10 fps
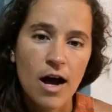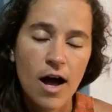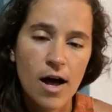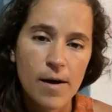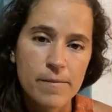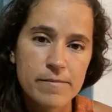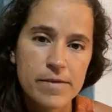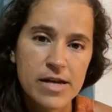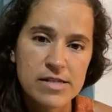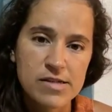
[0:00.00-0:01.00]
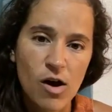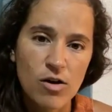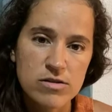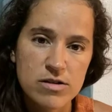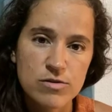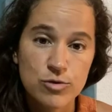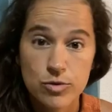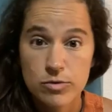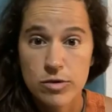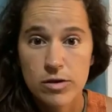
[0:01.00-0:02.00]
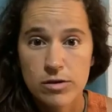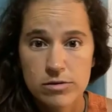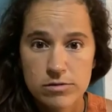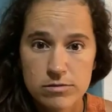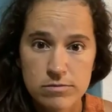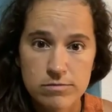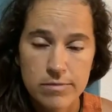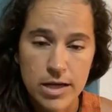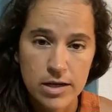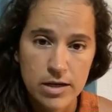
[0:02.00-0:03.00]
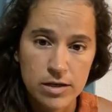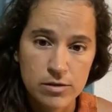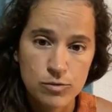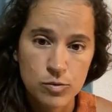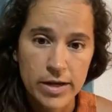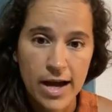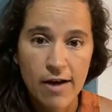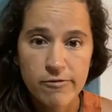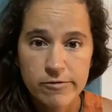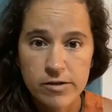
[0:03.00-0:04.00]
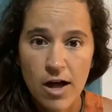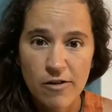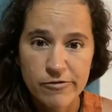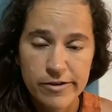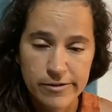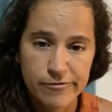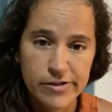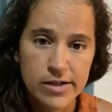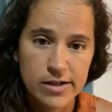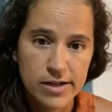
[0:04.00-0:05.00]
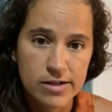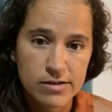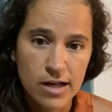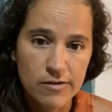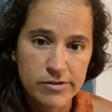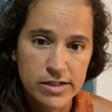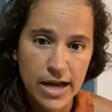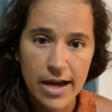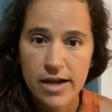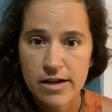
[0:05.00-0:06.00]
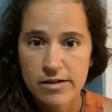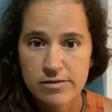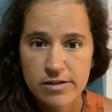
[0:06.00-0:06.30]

Um, it's also dual, meaning we have love and fear here, love and hate.